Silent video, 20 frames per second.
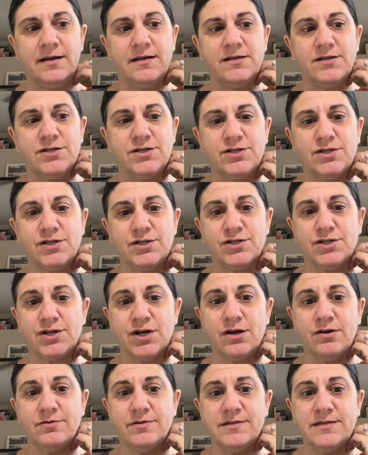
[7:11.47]

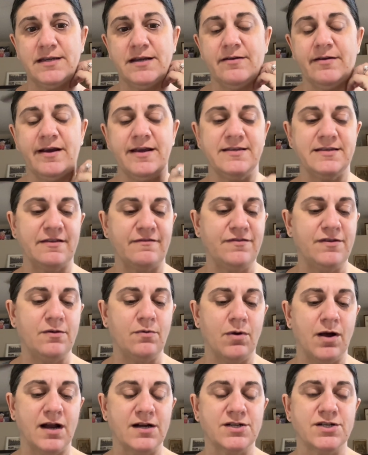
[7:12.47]
show series, if
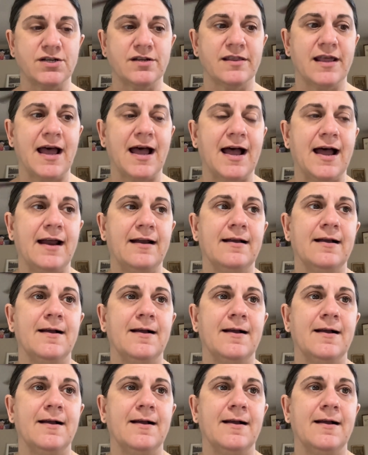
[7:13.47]
you watched that.